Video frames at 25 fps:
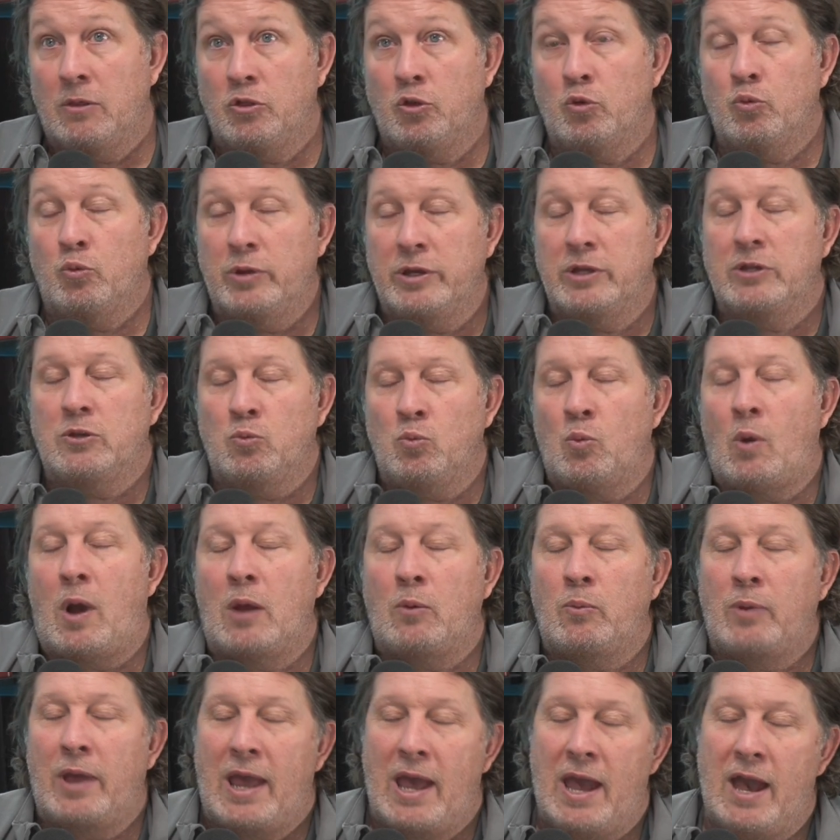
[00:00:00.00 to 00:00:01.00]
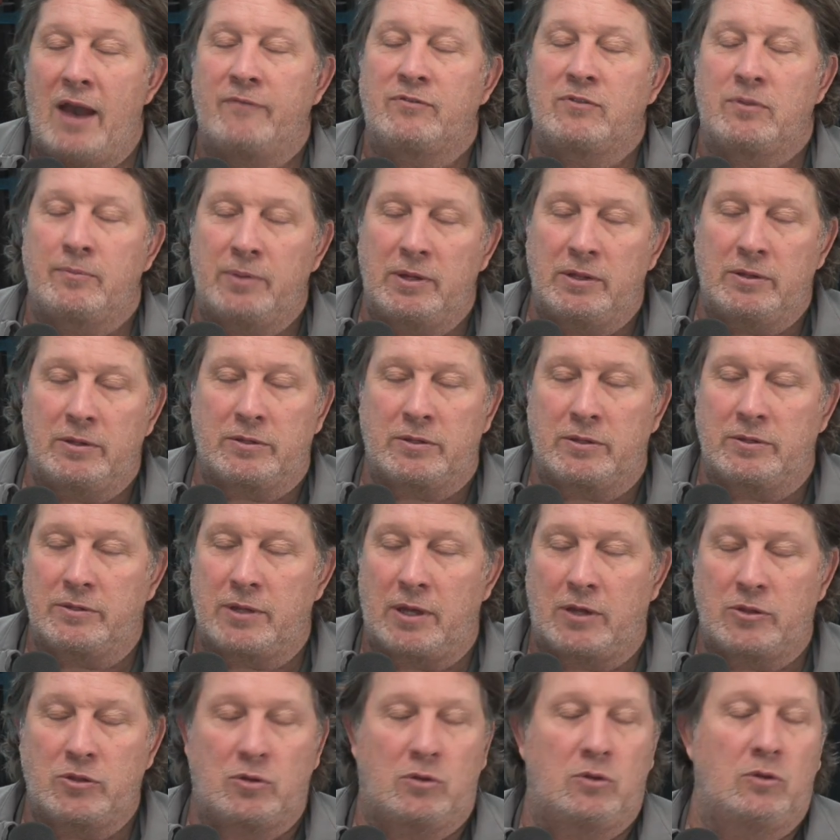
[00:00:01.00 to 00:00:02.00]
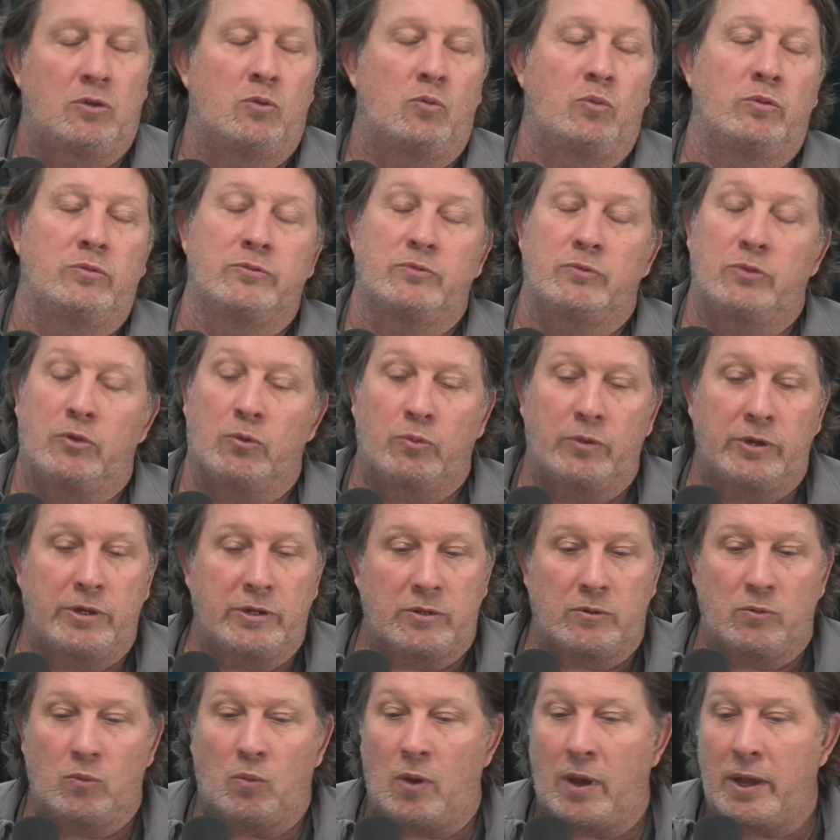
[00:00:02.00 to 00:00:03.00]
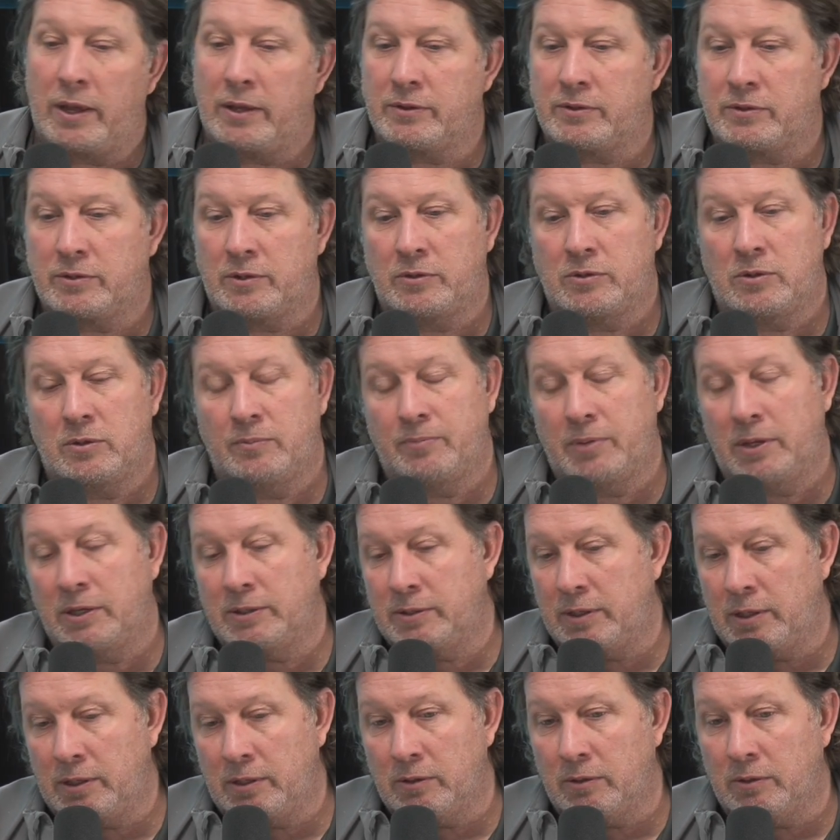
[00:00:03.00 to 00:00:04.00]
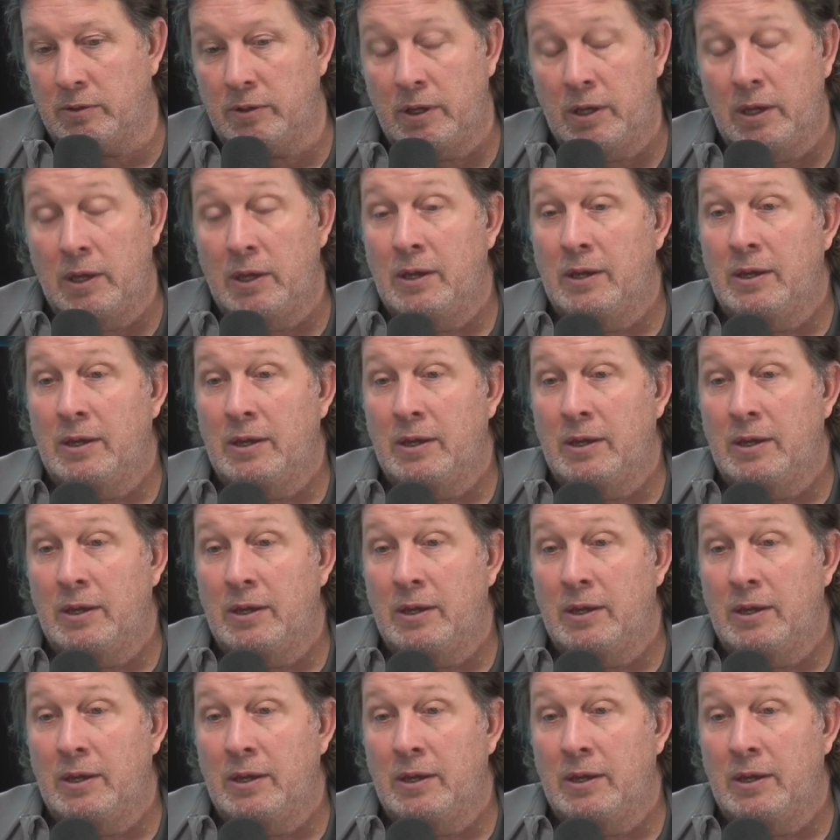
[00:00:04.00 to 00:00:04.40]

The reason why we have to be this intentional, the reason why it's such a big deal